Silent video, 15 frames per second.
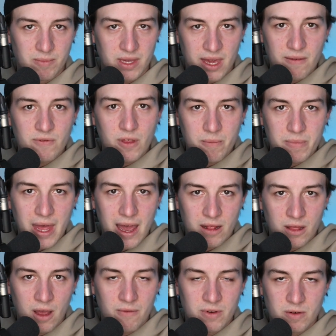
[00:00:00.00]
Give them that
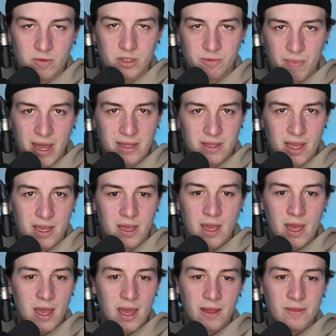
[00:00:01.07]
love and respect
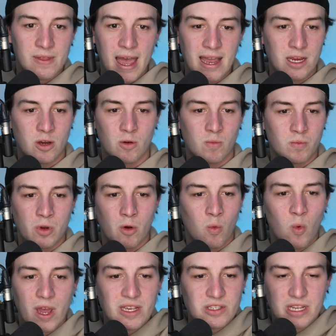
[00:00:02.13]
that you're
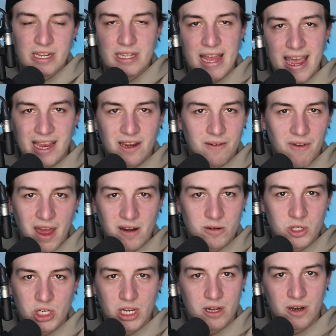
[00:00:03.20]
wasting negative
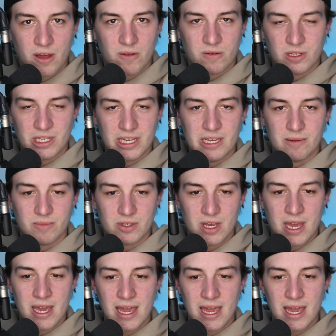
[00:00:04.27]
energy on other teams.